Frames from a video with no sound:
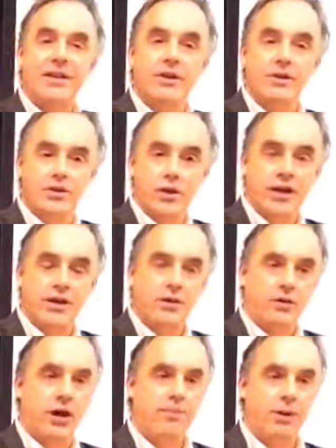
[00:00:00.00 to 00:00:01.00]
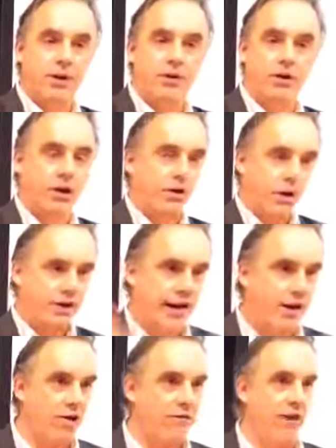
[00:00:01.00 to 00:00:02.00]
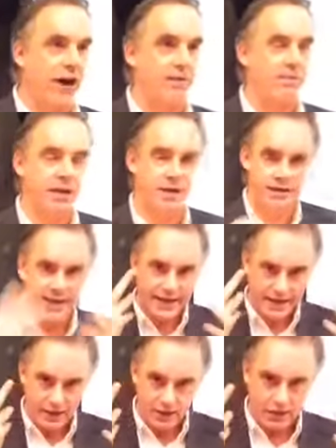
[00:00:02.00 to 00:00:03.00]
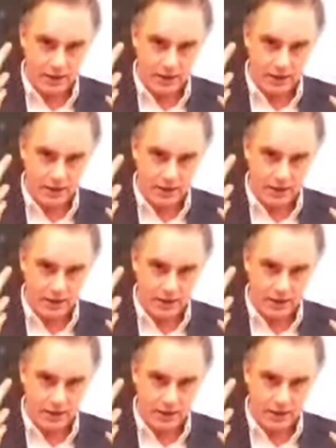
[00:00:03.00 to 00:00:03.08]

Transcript: that are trying to corrupt Pinocchio are terrified because they get a,